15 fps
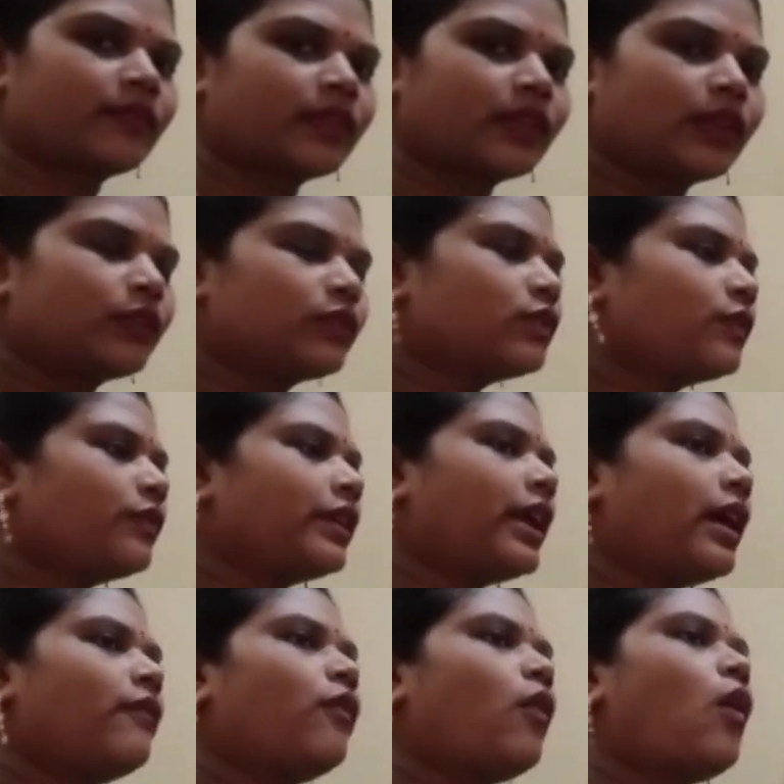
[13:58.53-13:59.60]
So we have
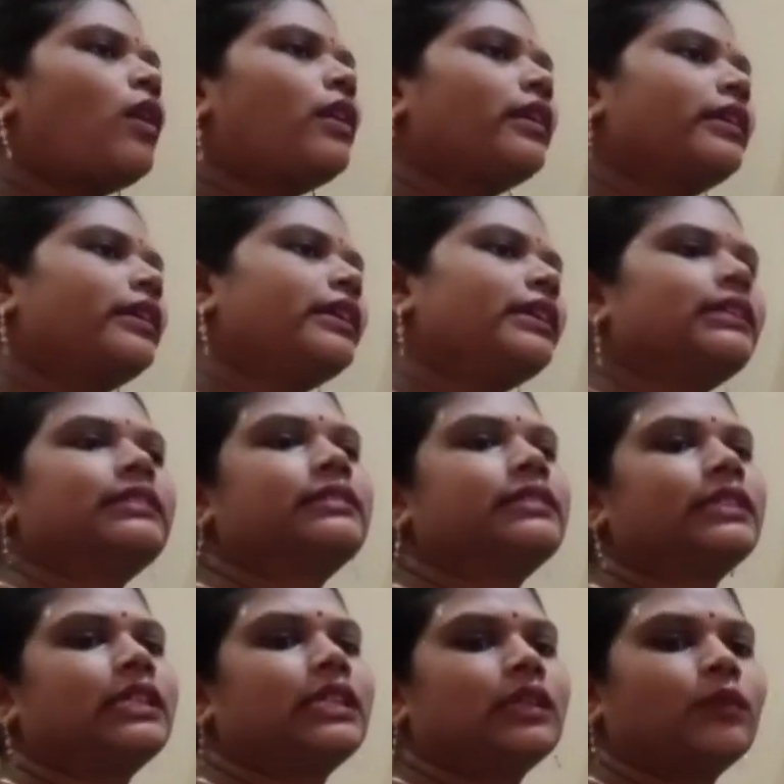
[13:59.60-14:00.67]
already
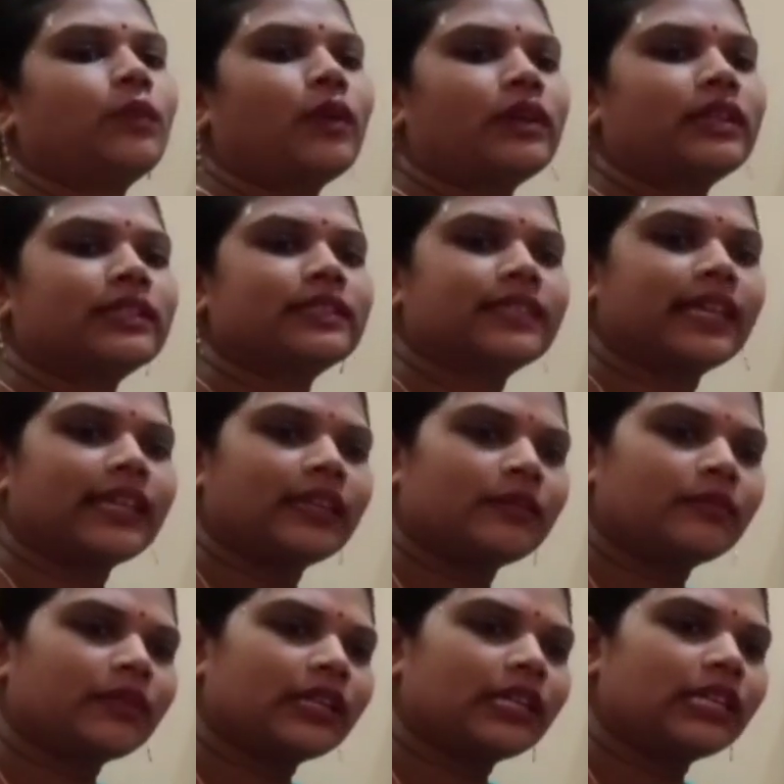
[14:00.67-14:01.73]
seen what is
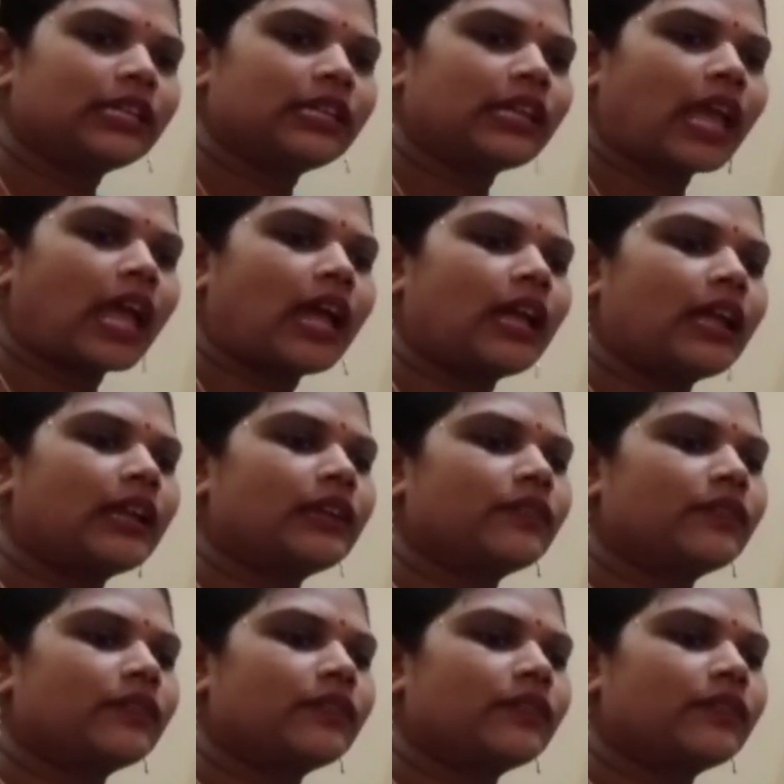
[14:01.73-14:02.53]
element, and we